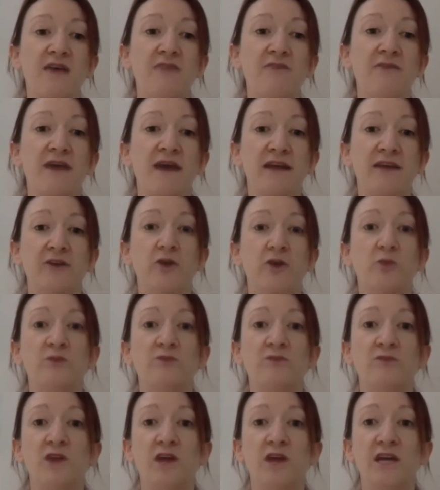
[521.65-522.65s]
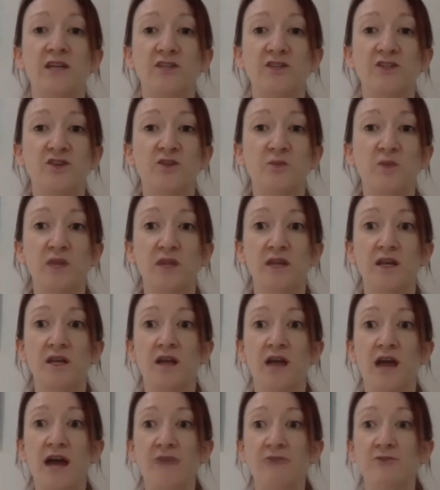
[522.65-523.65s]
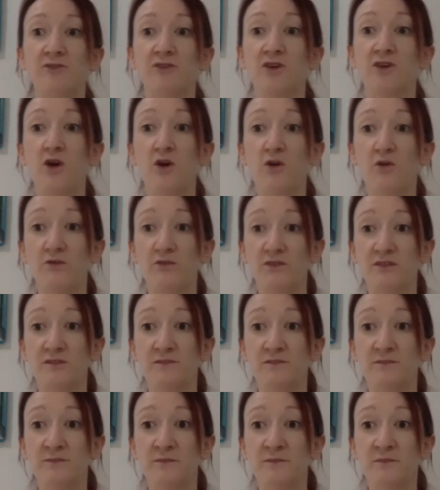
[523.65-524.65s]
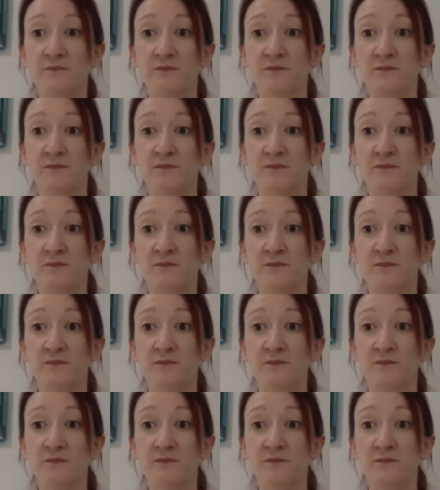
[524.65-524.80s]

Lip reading: have had a couple of clients come in after COVID,